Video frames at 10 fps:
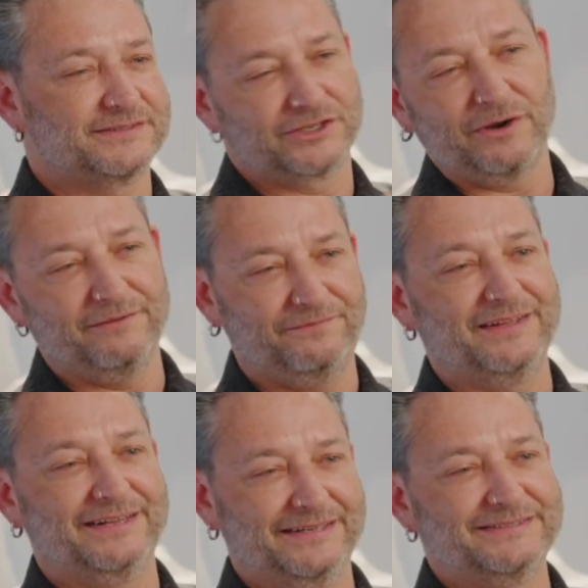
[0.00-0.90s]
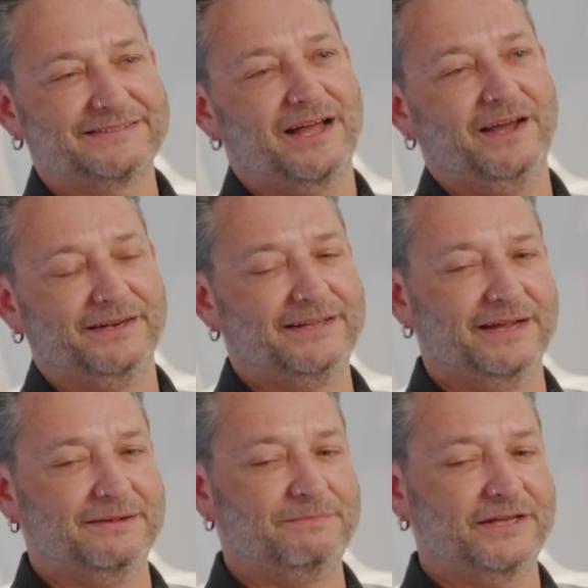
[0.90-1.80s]
it's a great feeling inside
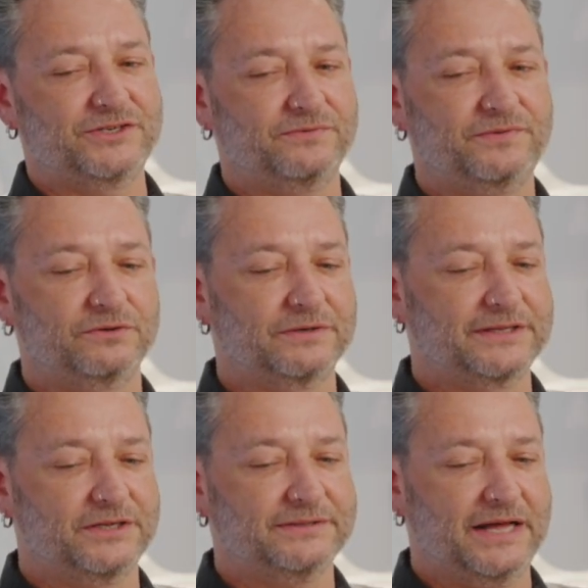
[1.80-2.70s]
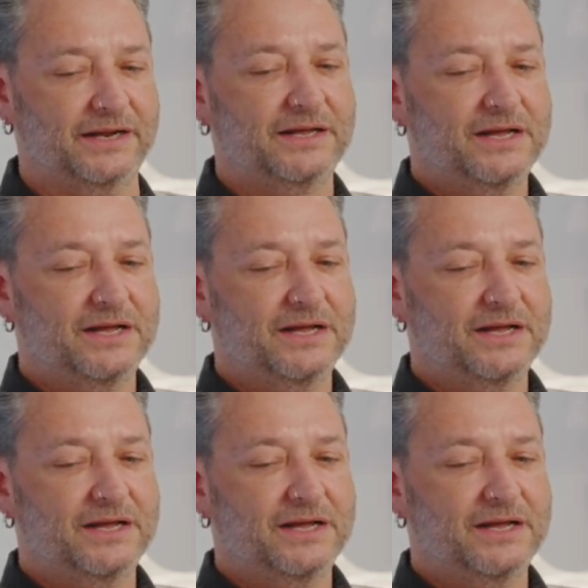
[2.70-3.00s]
that it makes you feel really good that